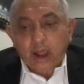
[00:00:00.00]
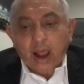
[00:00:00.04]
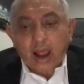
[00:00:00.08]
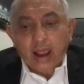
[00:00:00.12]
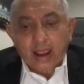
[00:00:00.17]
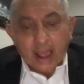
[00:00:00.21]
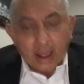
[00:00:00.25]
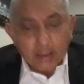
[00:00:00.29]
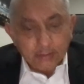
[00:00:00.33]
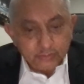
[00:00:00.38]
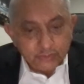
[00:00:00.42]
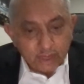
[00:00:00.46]
I
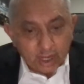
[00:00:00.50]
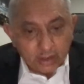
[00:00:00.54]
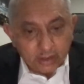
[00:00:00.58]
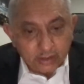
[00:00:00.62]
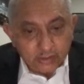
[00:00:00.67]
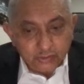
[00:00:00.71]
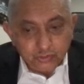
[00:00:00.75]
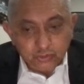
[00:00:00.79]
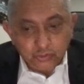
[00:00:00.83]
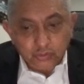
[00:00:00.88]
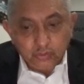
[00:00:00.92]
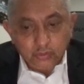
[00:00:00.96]
am
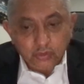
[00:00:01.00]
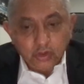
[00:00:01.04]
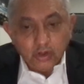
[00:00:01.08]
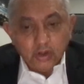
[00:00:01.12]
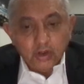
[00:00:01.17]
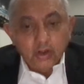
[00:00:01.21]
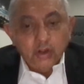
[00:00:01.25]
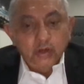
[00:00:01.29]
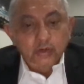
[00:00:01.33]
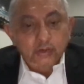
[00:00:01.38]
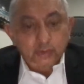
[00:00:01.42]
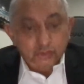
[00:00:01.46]
talking to
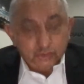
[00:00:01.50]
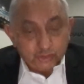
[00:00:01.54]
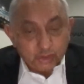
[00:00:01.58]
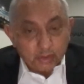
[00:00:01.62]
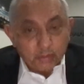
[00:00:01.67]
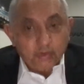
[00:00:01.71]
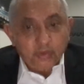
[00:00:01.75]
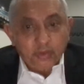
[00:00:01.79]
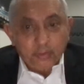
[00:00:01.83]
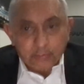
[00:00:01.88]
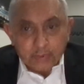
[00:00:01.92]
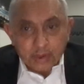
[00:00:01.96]
some
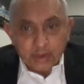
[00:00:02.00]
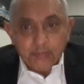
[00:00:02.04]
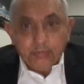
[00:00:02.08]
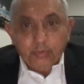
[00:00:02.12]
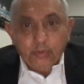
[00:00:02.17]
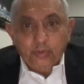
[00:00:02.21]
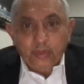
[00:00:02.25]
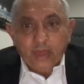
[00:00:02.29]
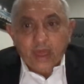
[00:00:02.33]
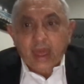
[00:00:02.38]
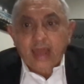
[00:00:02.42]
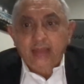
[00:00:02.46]
of the
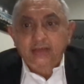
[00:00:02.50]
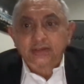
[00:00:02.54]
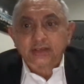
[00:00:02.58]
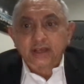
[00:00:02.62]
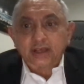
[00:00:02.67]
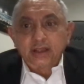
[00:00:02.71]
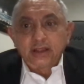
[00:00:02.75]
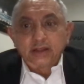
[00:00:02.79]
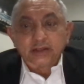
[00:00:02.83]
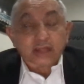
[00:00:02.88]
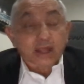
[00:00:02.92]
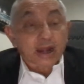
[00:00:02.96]
people that
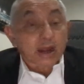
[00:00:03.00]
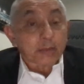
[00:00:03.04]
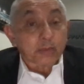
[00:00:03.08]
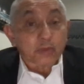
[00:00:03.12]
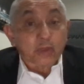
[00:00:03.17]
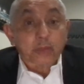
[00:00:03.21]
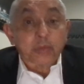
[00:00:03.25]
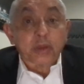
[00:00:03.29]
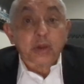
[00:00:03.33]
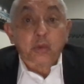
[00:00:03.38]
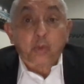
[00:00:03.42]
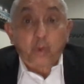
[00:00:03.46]
I'm going
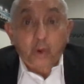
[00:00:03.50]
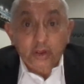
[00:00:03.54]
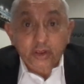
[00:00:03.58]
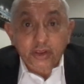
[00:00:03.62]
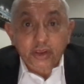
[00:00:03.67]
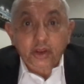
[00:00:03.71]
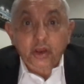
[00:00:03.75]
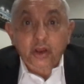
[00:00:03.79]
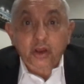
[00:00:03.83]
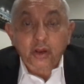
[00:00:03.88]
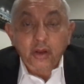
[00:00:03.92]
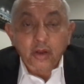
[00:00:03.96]
to be
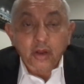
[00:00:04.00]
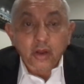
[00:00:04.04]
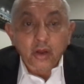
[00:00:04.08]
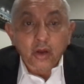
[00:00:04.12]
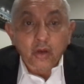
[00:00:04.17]
working